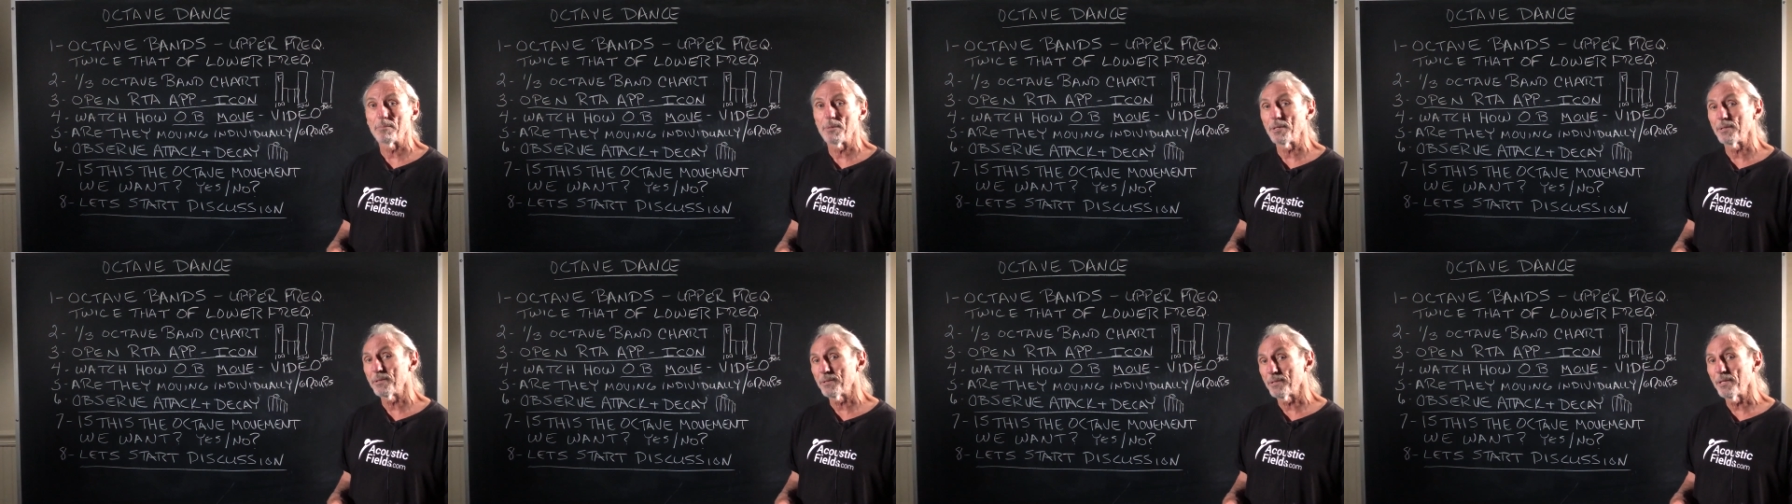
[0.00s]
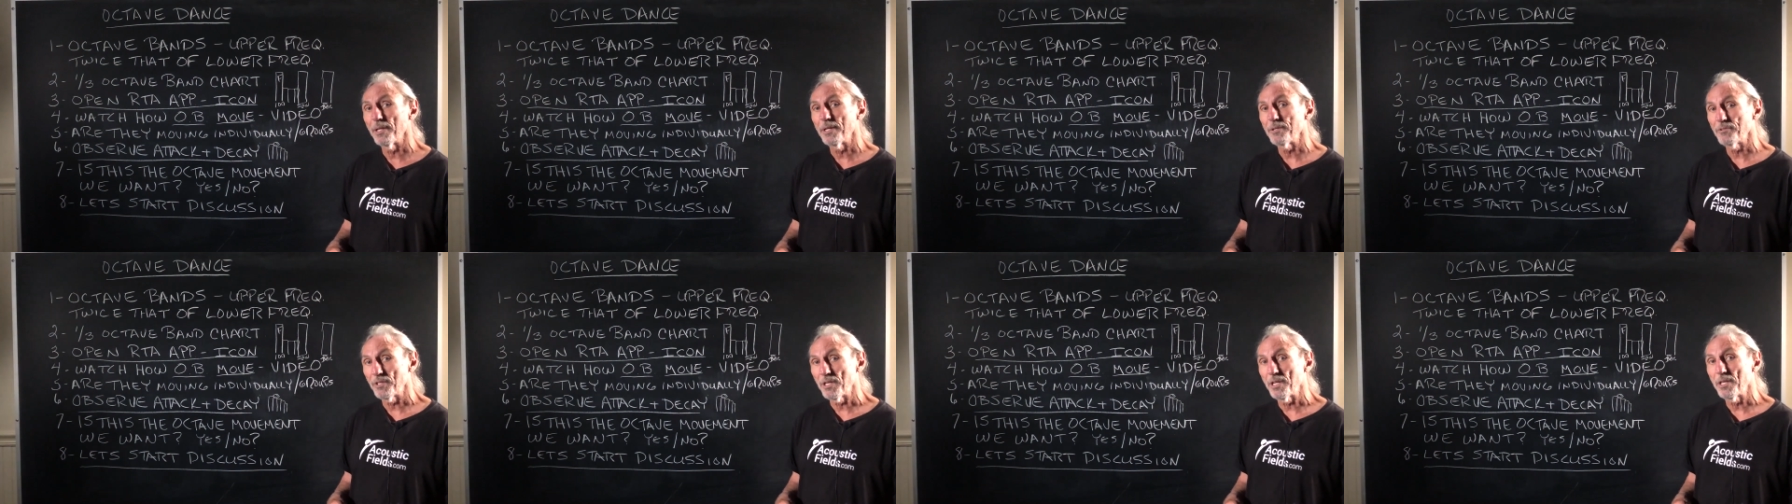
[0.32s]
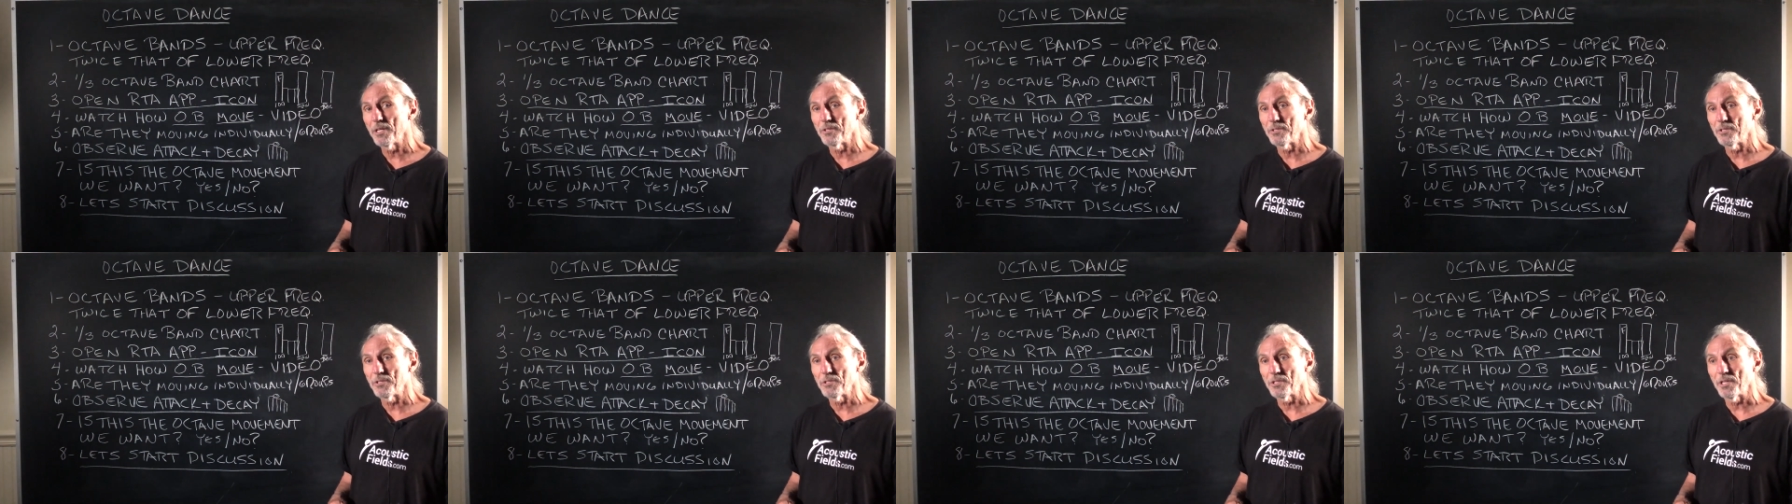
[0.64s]
but let's get
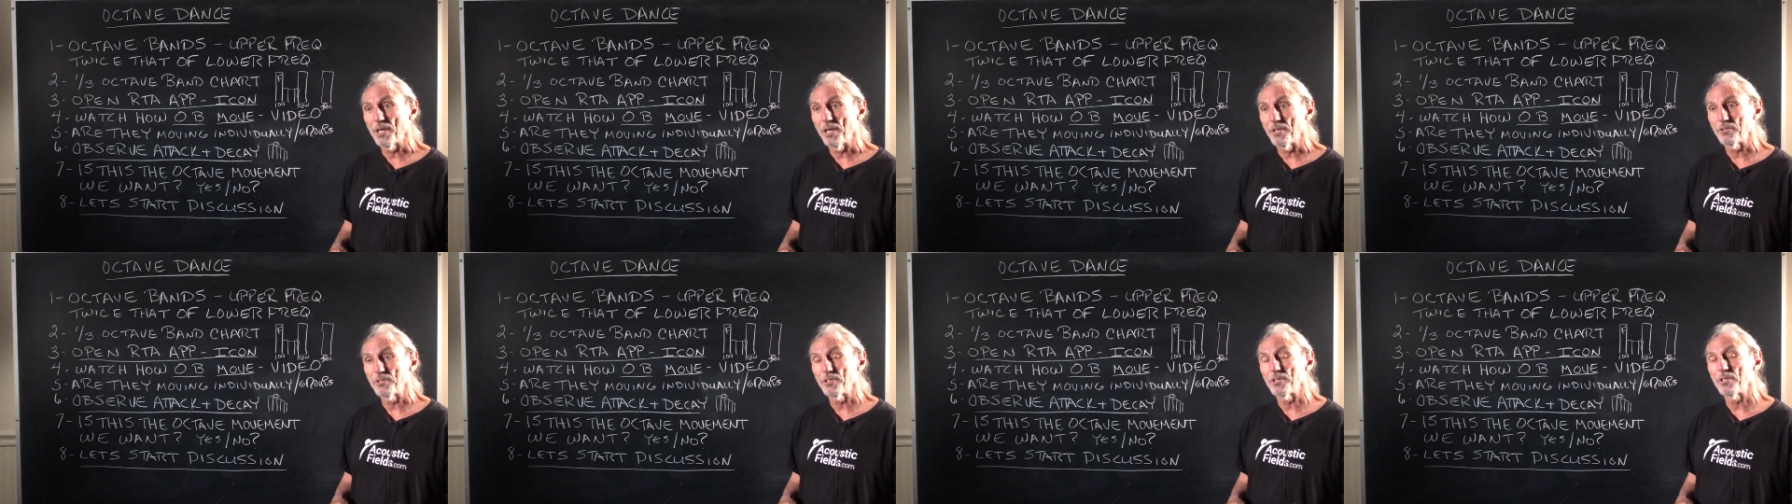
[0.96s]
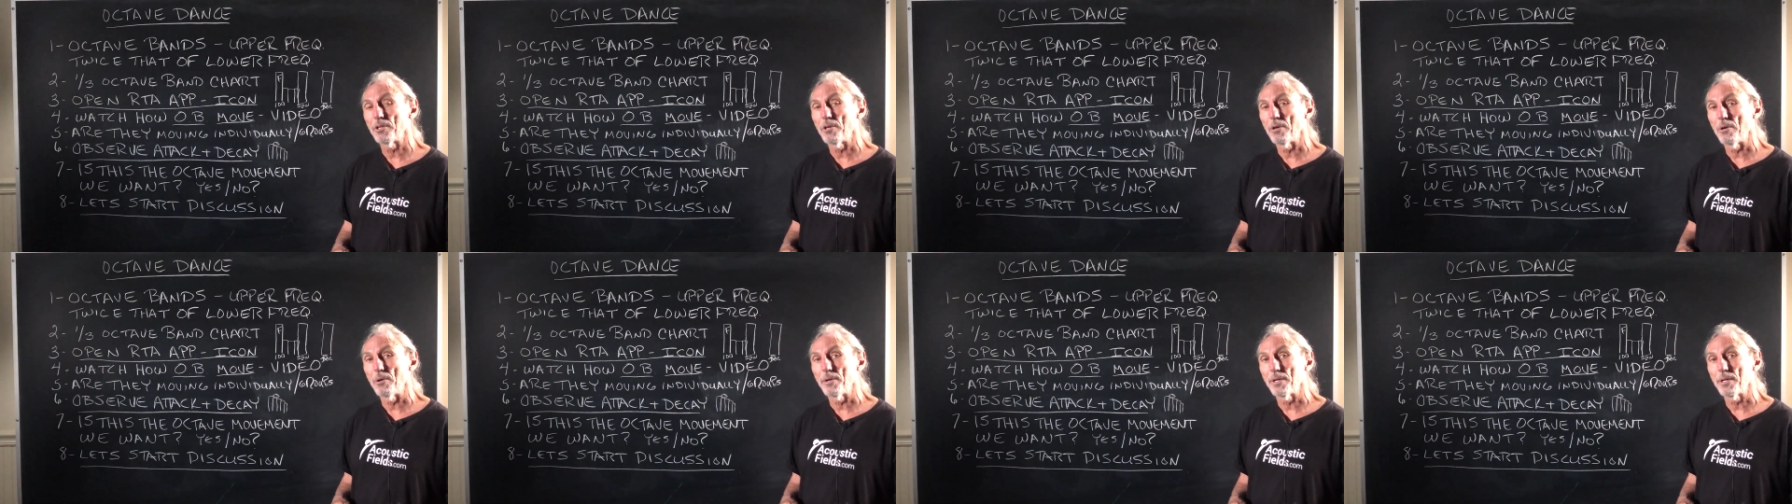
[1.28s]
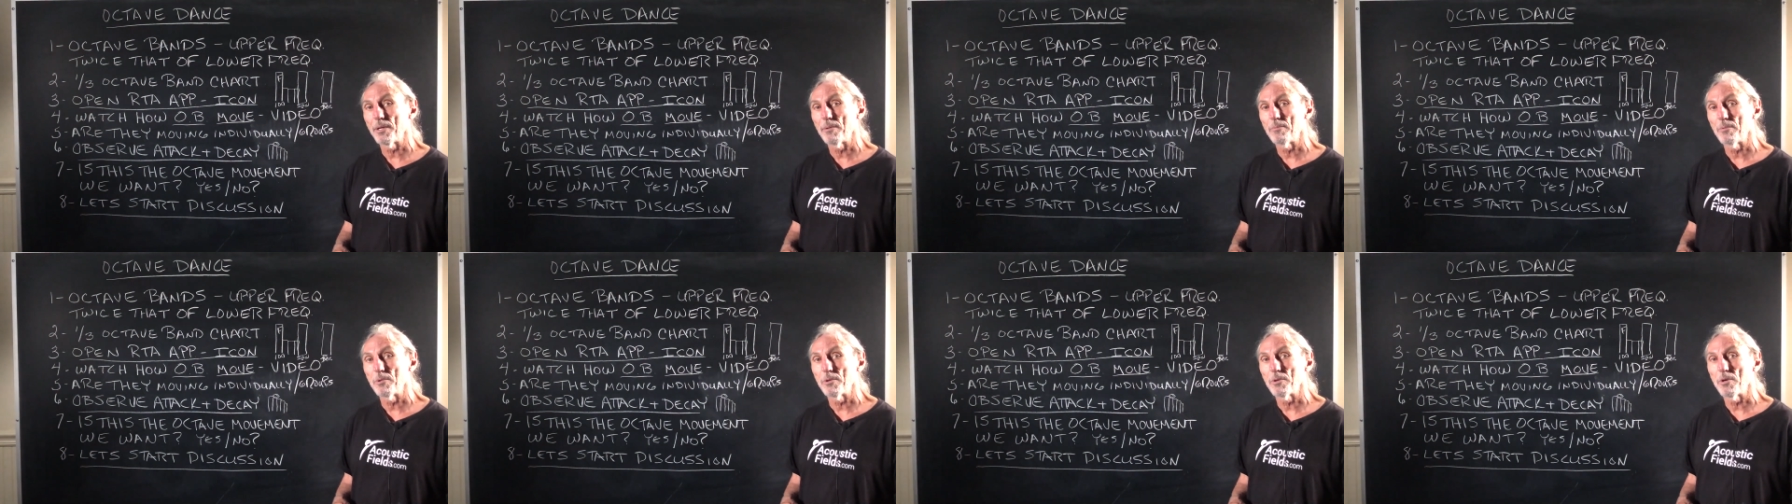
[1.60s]
a discussion
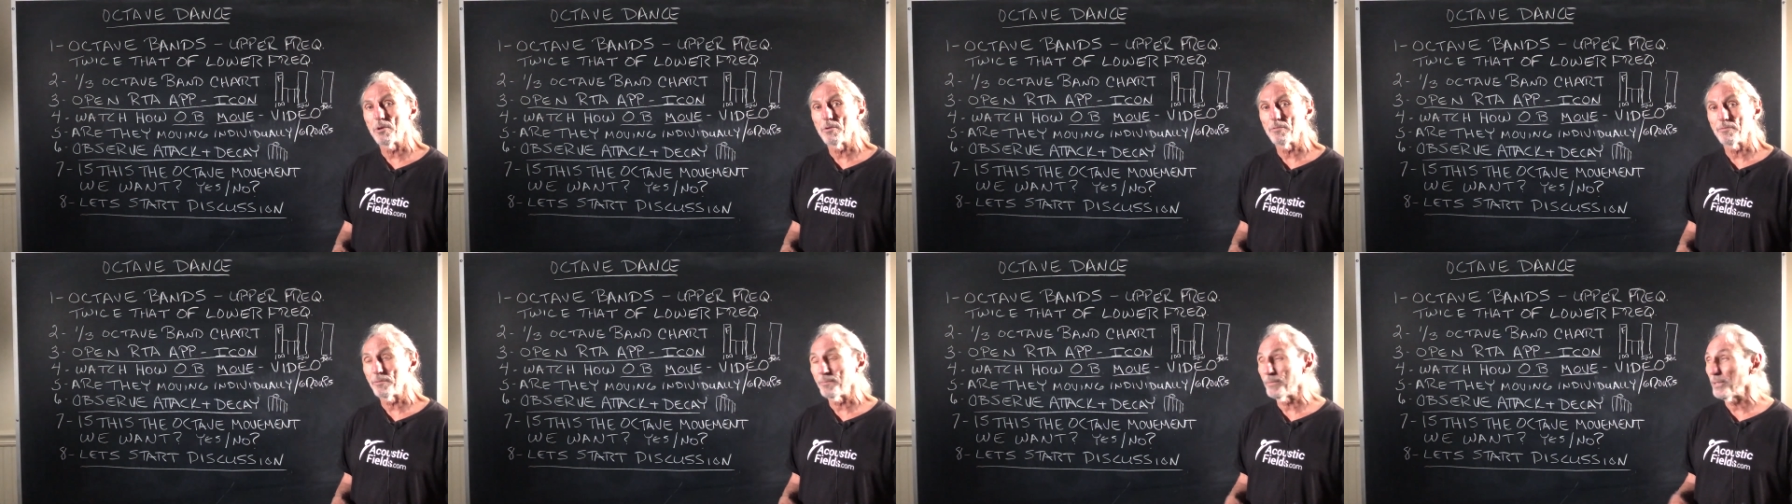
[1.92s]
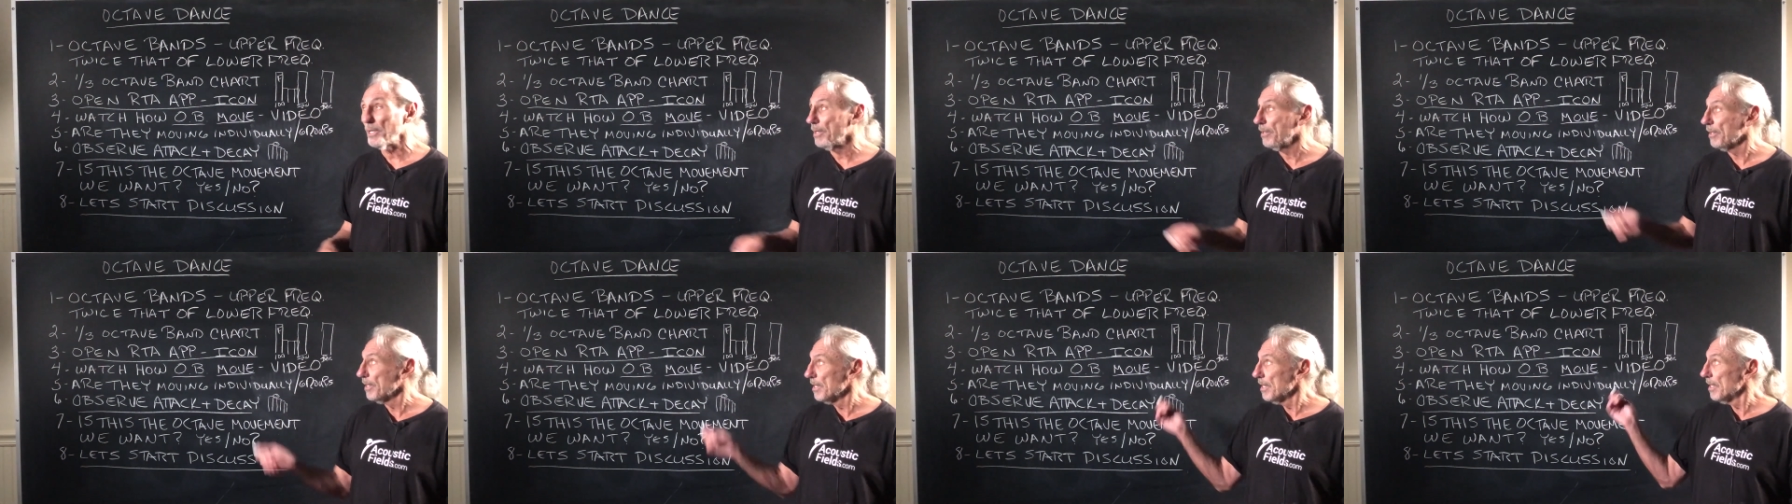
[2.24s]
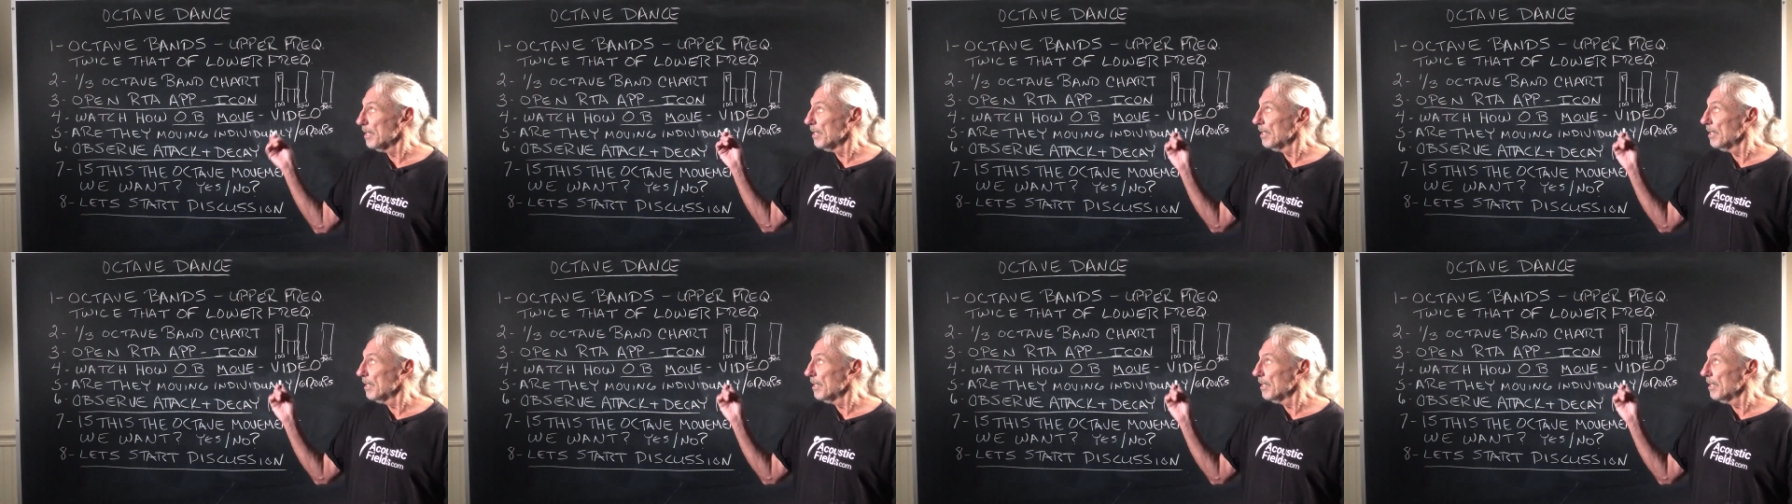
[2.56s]
going and we'll go from there.